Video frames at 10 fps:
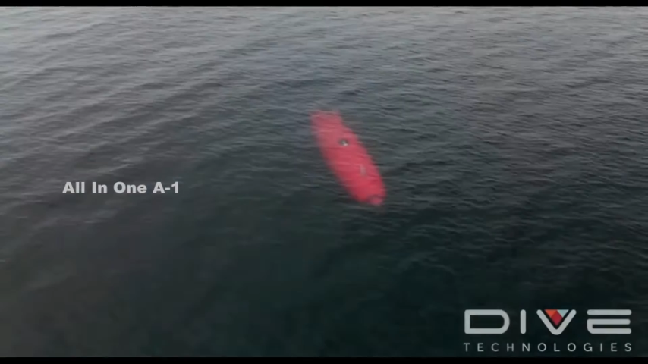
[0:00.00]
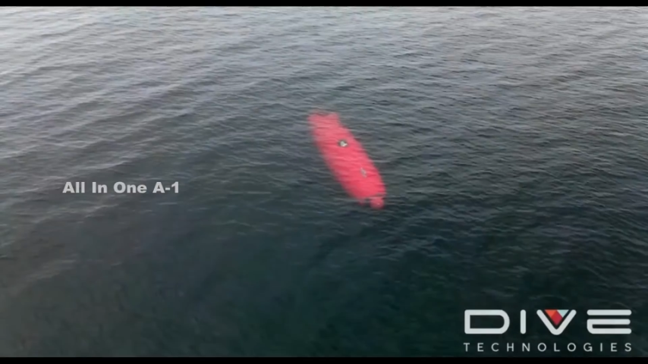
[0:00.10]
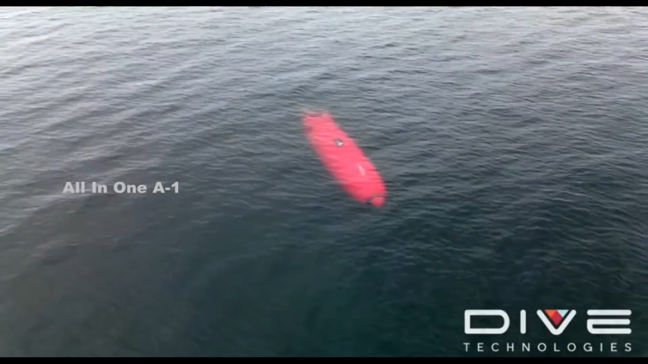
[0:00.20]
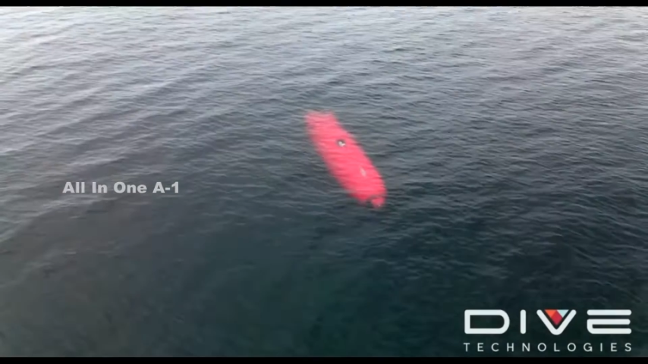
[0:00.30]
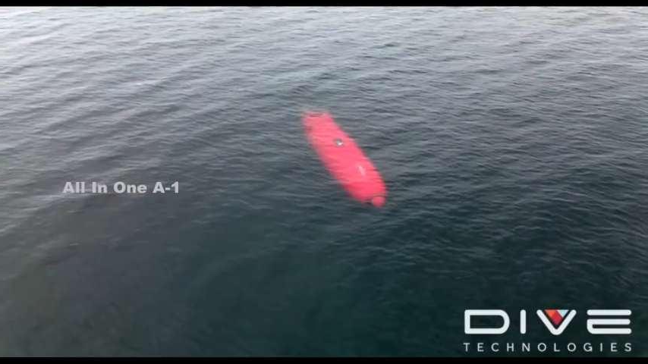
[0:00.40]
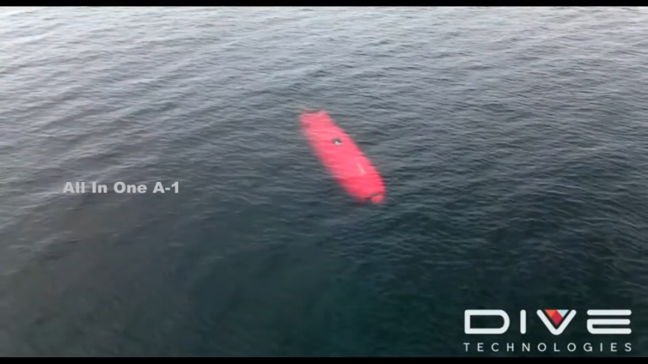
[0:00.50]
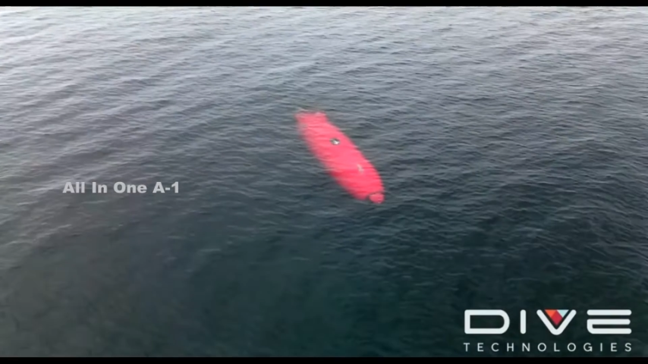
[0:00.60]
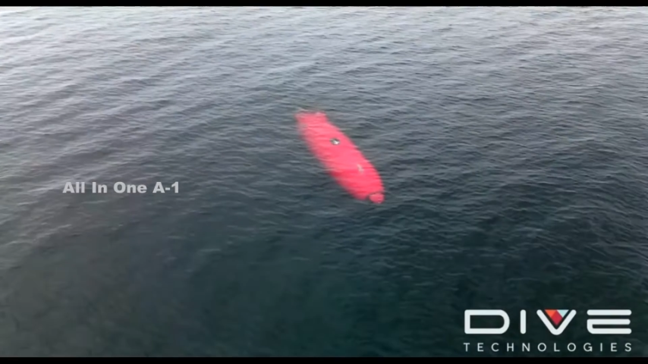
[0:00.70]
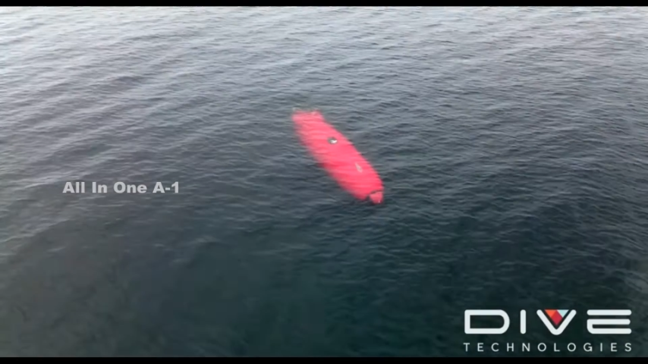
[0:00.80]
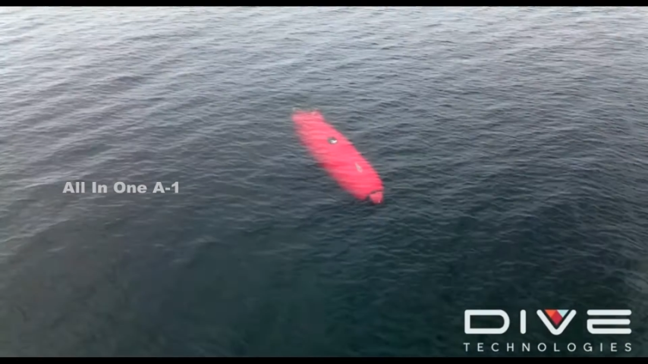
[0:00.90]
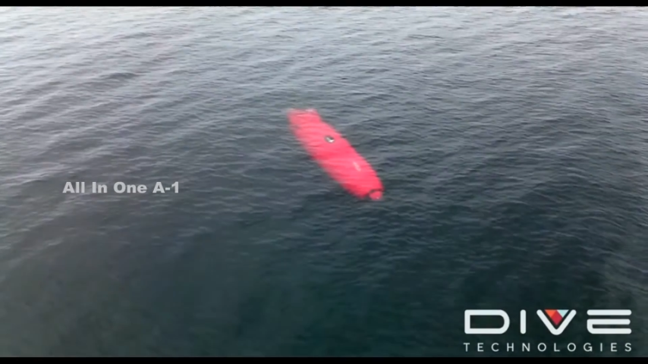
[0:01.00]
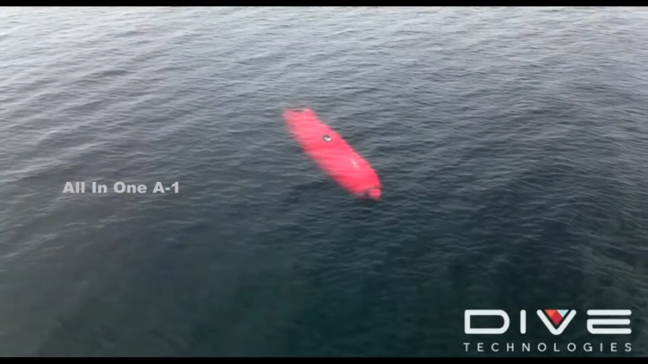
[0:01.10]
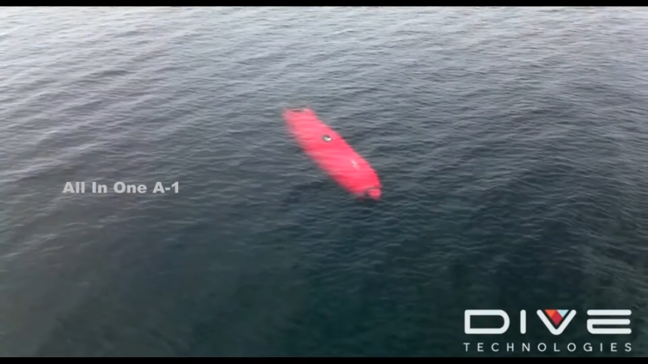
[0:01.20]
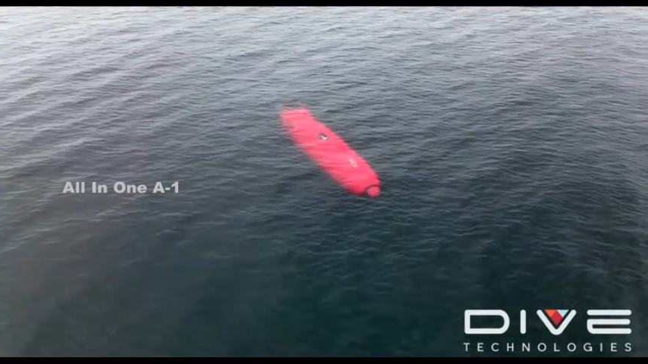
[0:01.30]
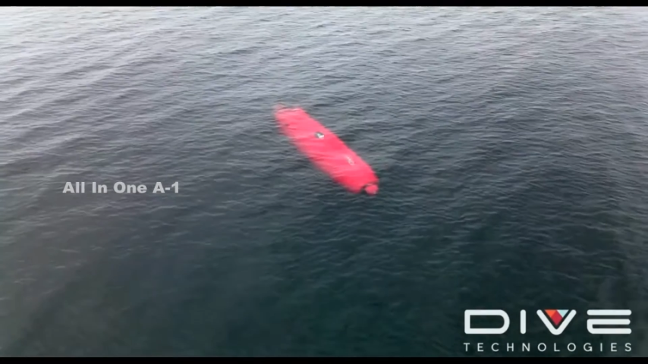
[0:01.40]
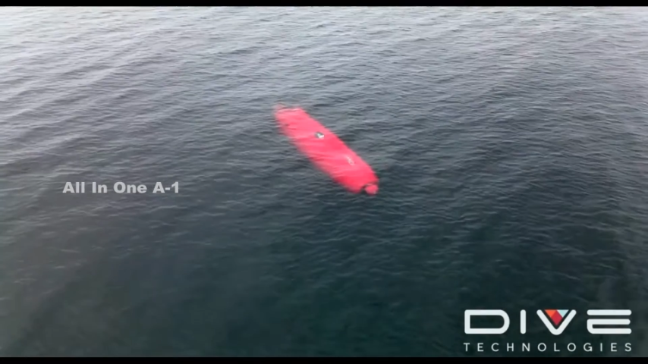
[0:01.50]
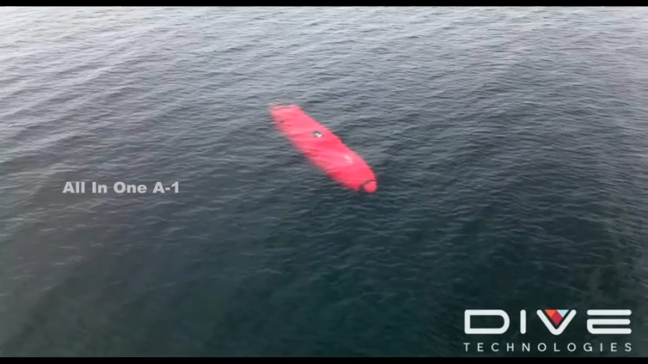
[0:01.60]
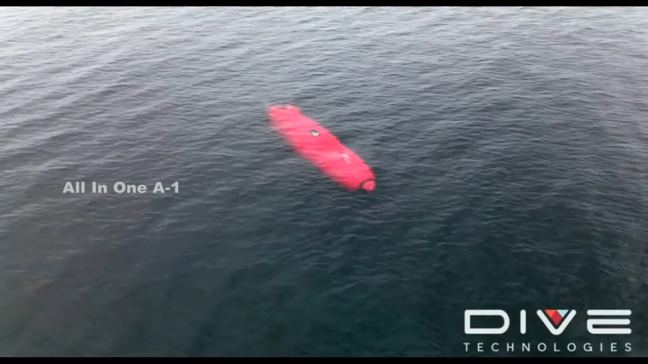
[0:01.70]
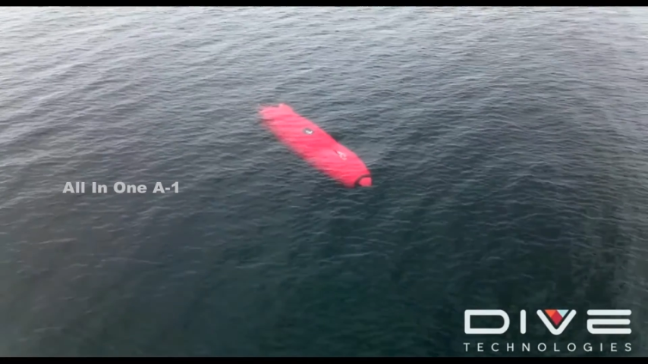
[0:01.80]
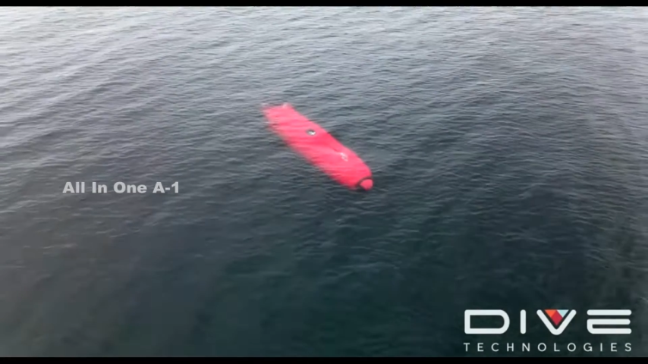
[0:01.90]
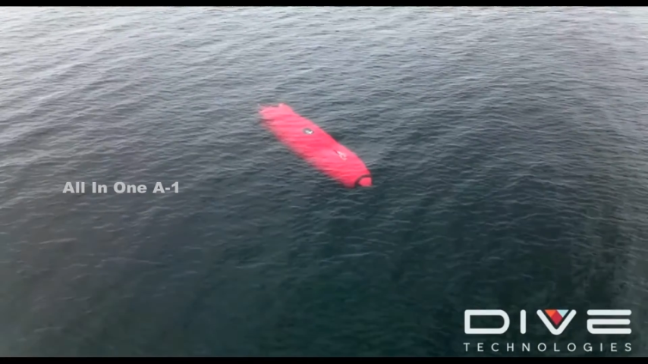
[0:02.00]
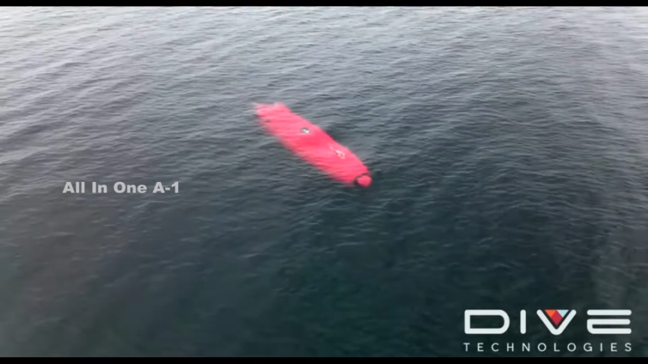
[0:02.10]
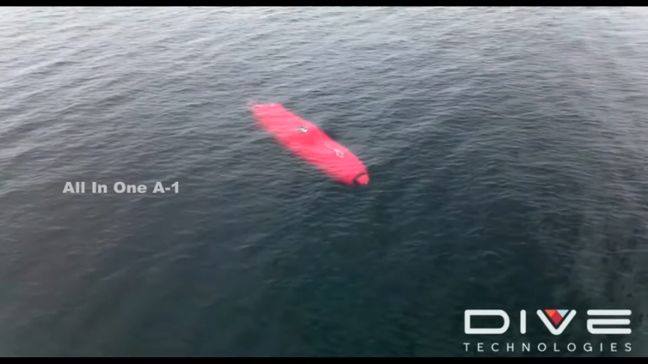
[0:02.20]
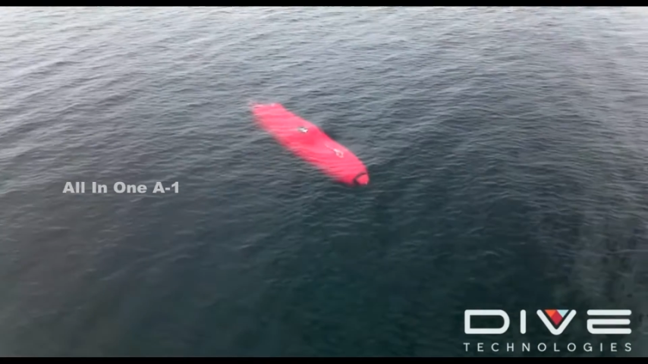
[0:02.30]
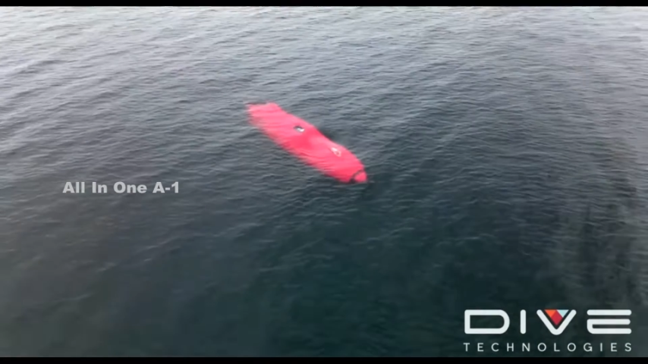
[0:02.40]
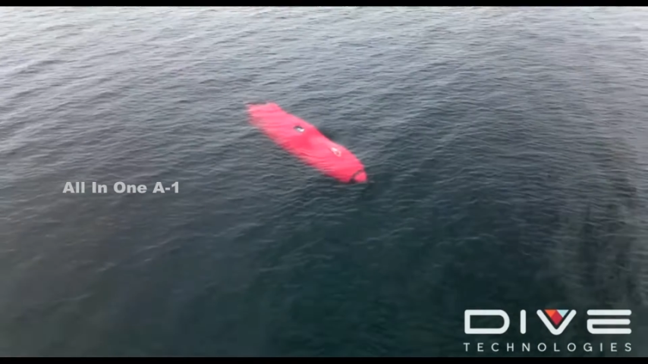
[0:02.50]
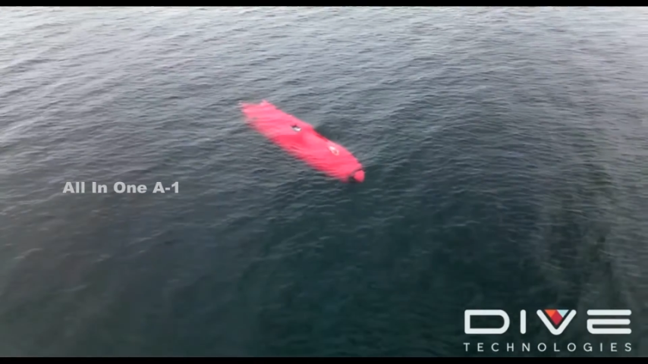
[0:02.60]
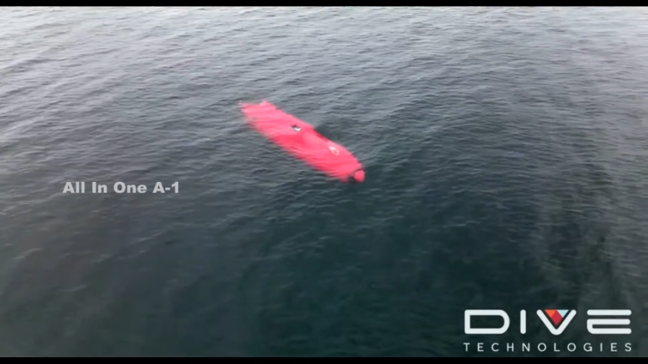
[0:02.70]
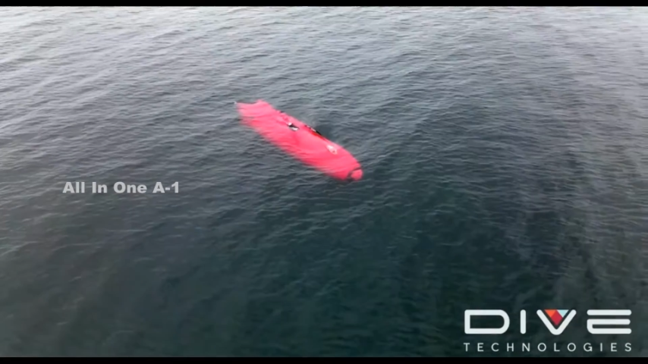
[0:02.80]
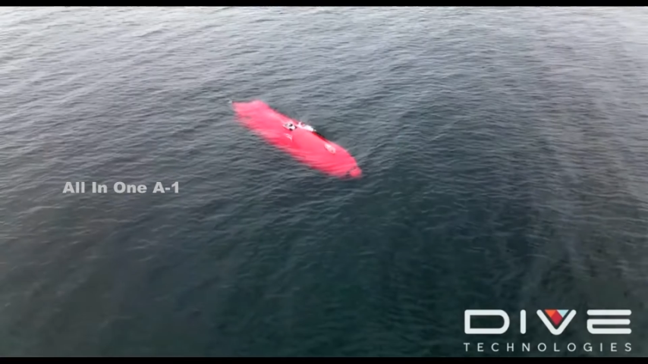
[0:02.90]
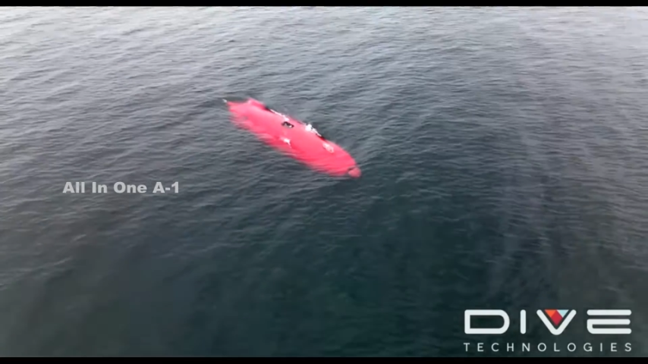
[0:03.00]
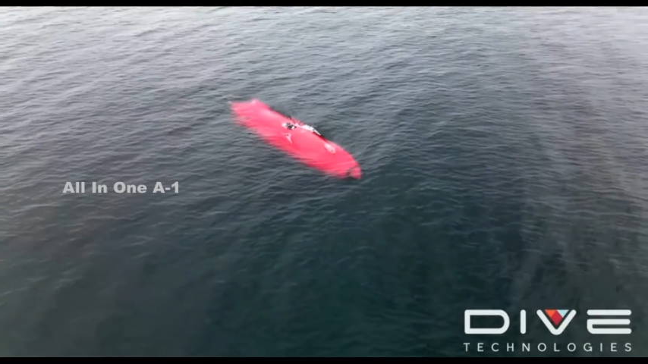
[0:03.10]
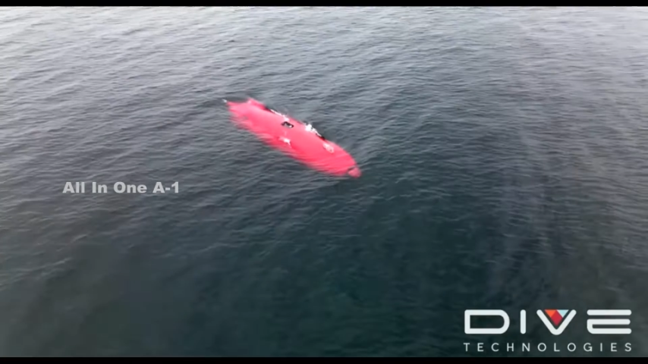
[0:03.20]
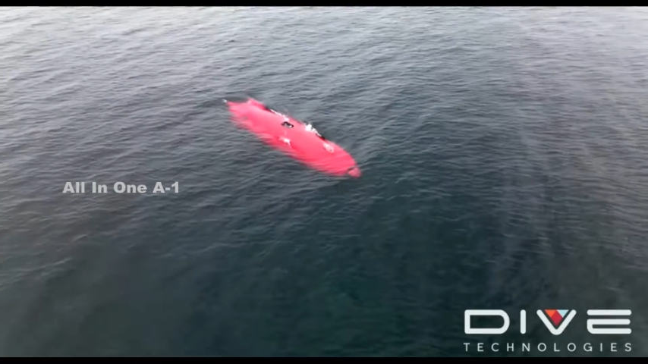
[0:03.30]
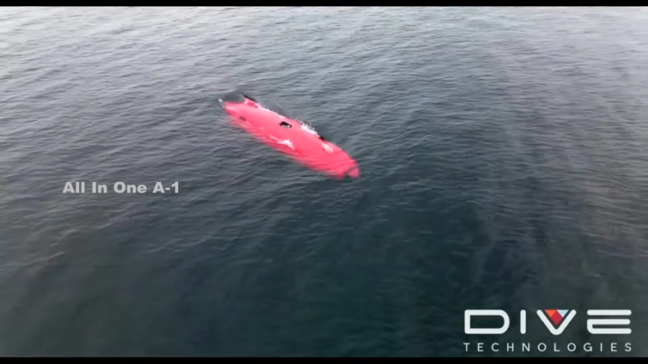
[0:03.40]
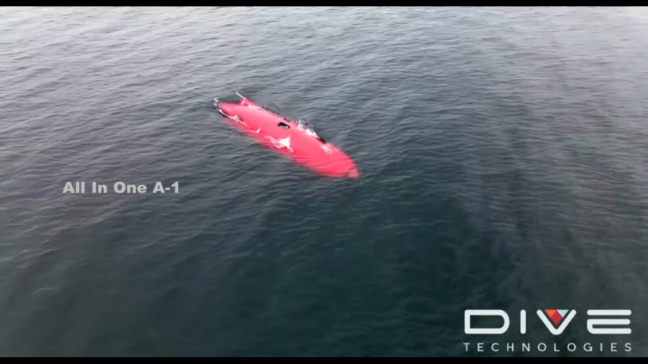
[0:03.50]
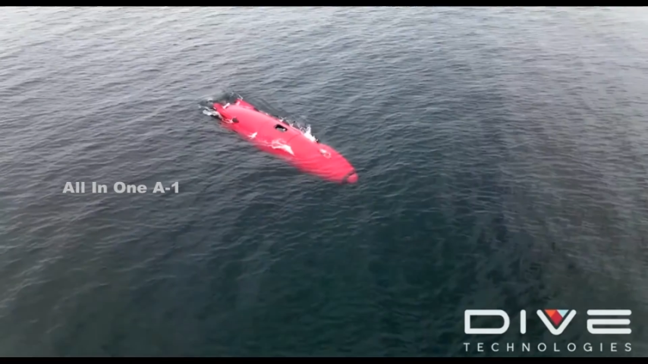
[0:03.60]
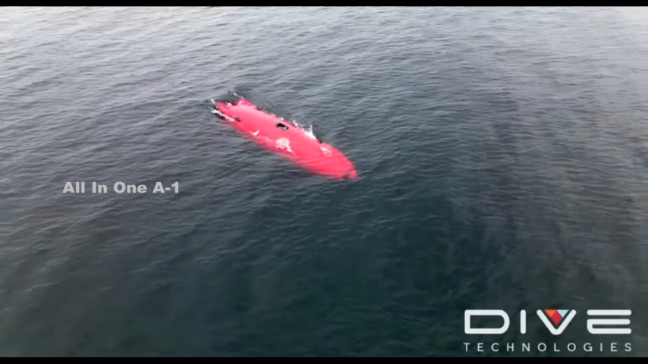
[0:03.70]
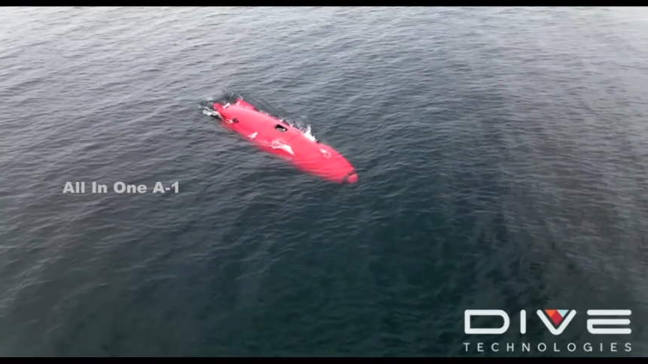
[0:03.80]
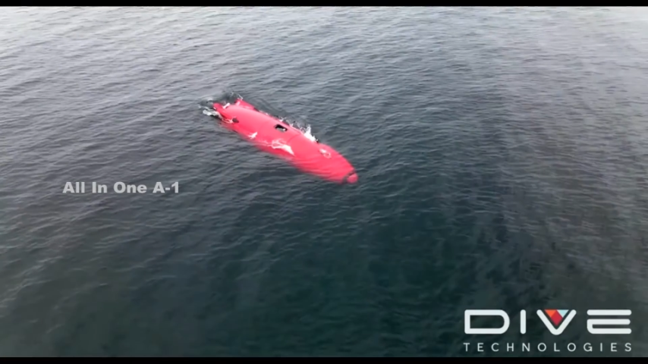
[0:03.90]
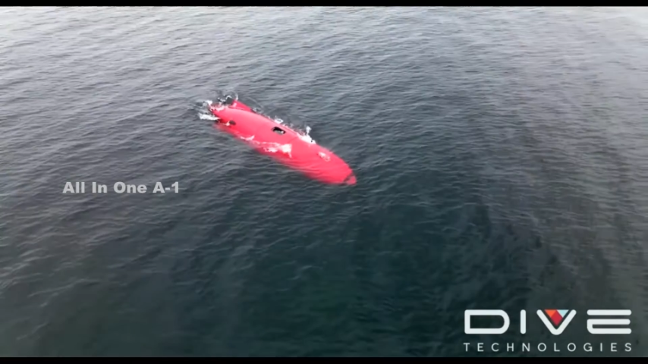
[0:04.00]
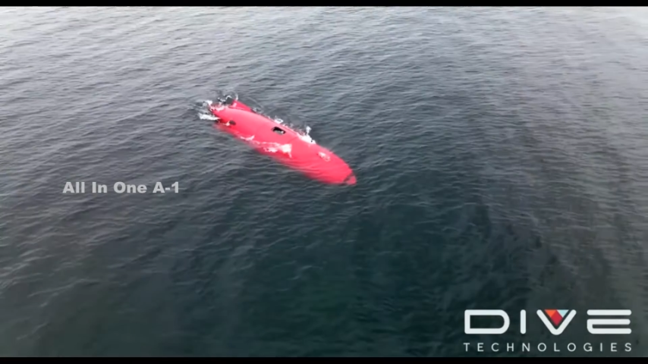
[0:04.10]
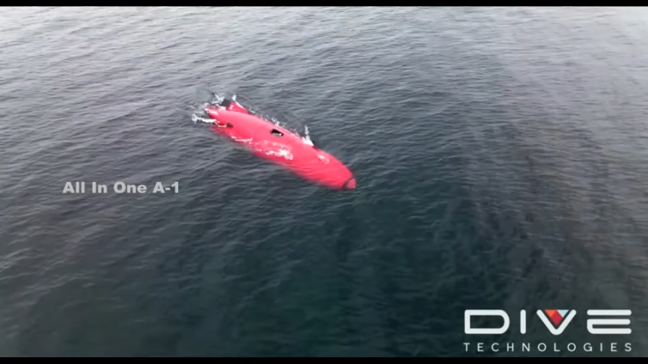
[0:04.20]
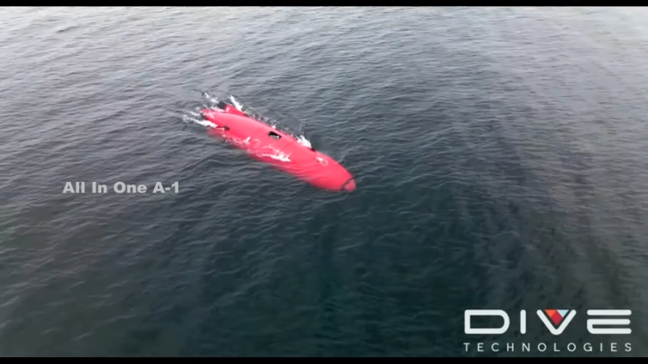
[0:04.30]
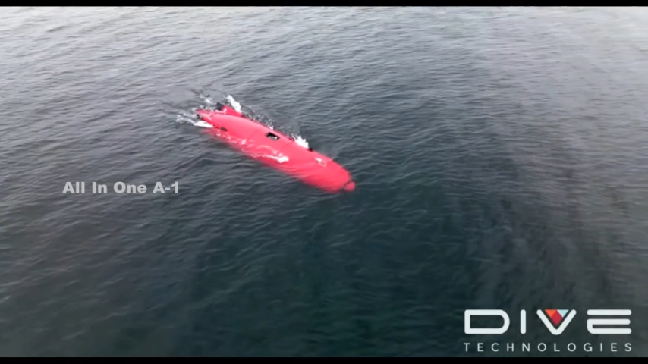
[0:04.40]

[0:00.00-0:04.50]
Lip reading: Nobody's mouth can be seen.